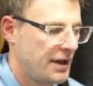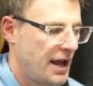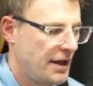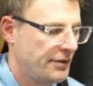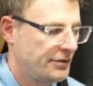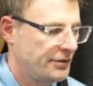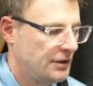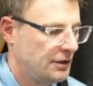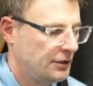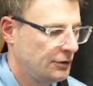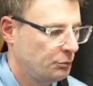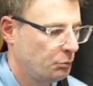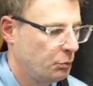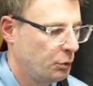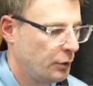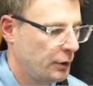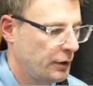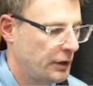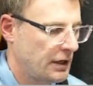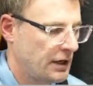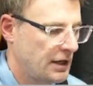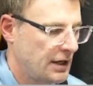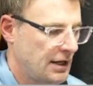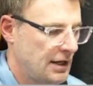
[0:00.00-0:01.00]
at this
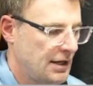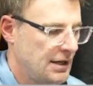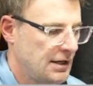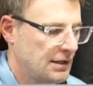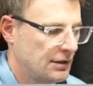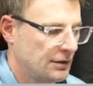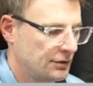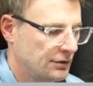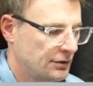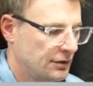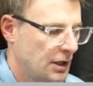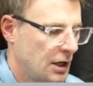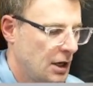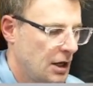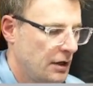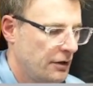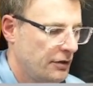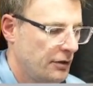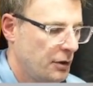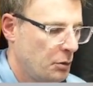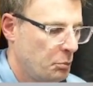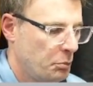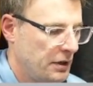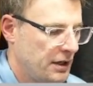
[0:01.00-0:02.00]
point is
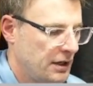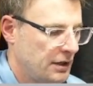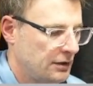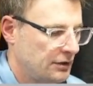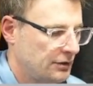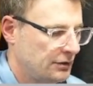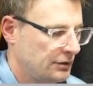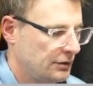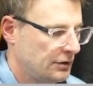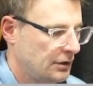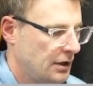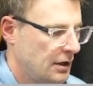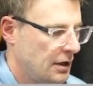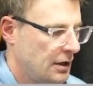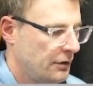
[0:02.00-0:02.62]
the bass,